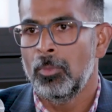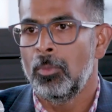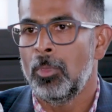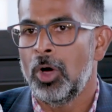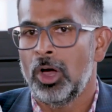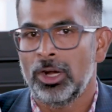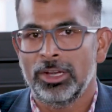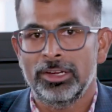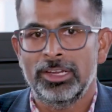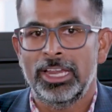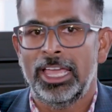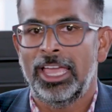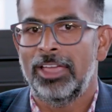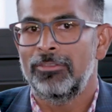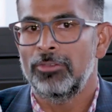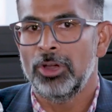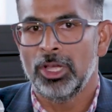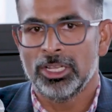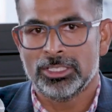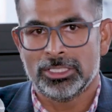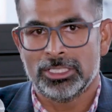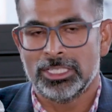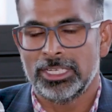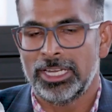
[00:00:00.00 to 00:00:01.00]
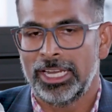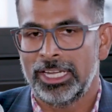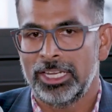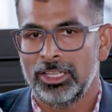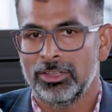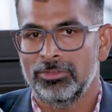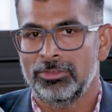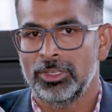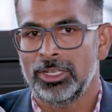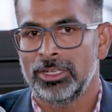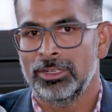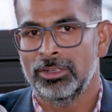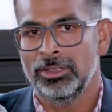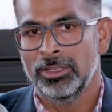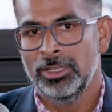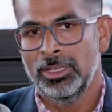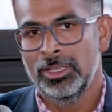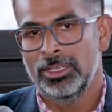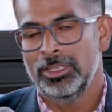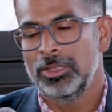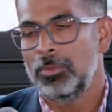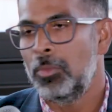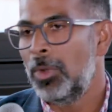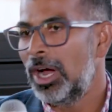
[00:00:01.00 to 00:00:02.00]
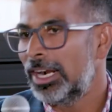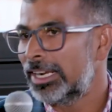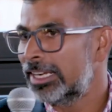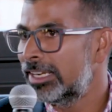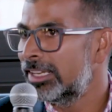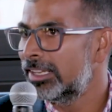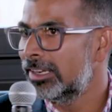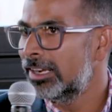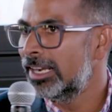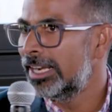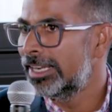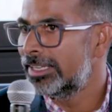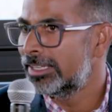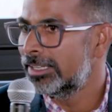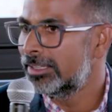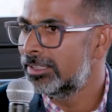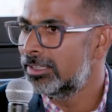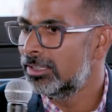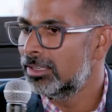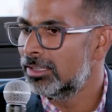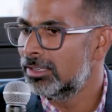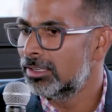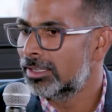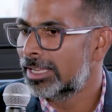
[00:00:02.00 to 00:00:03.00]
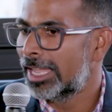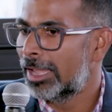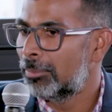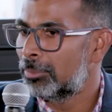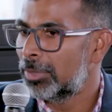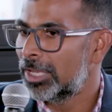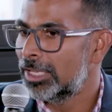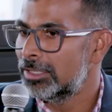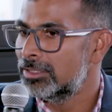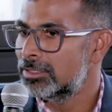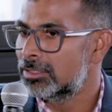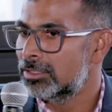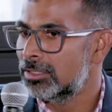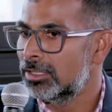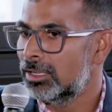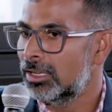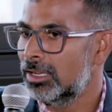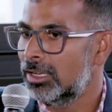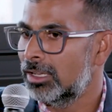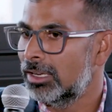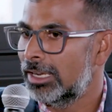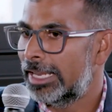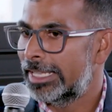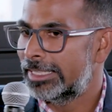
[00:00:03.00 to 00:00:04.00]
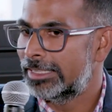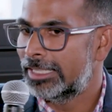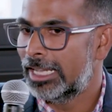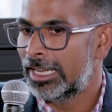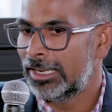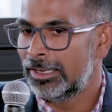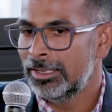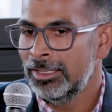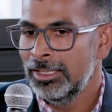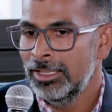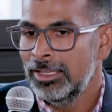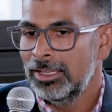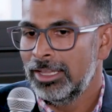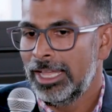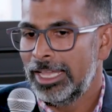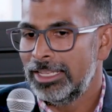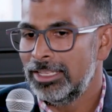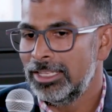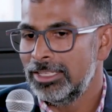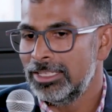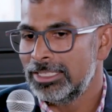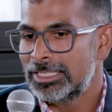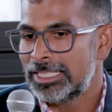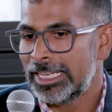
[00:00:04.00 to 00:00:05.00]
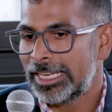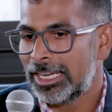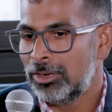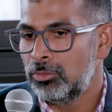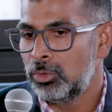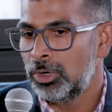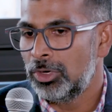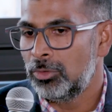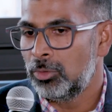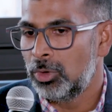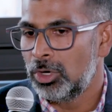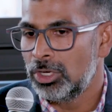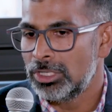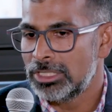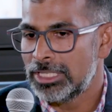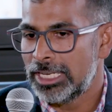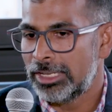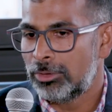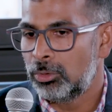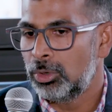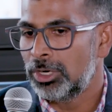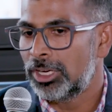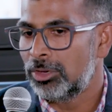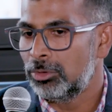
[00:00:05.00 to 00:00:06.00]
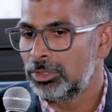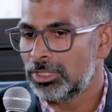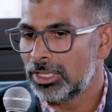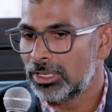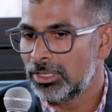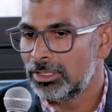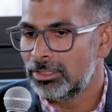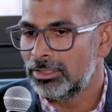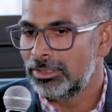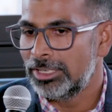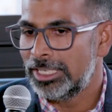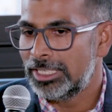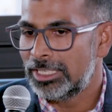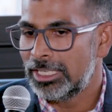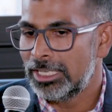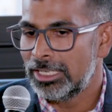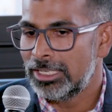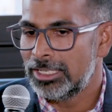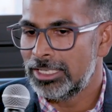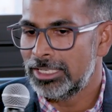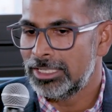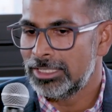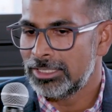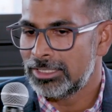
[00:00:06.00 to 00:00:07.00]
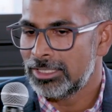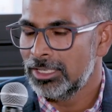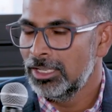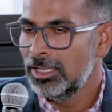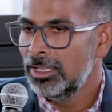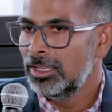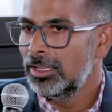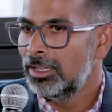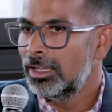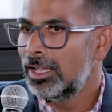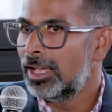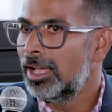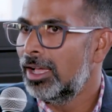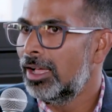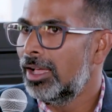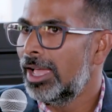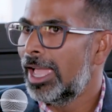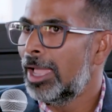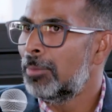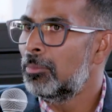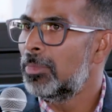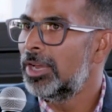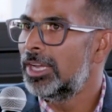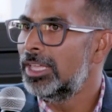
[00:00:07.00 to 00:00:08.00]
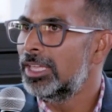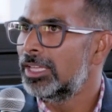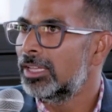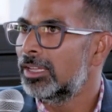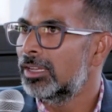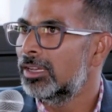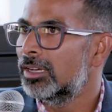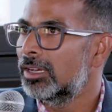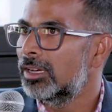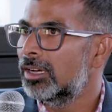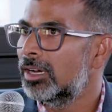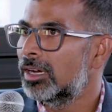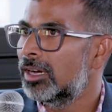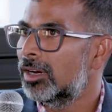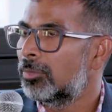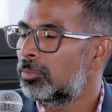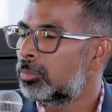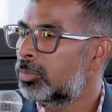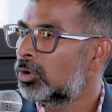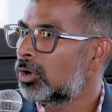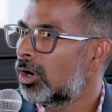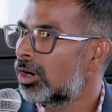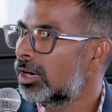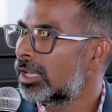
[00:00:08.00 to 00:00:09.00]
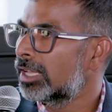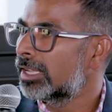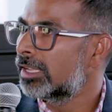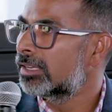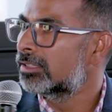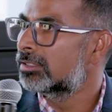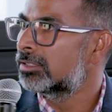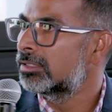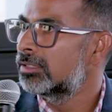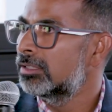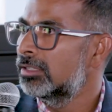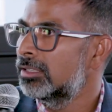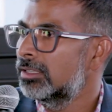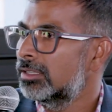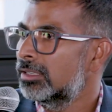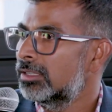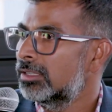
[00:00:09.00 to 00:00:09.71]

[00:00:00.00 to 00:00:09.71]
modern. I have not seen any of the marketing related campaigns like that. And then the second one was like working with another retail is embedding a product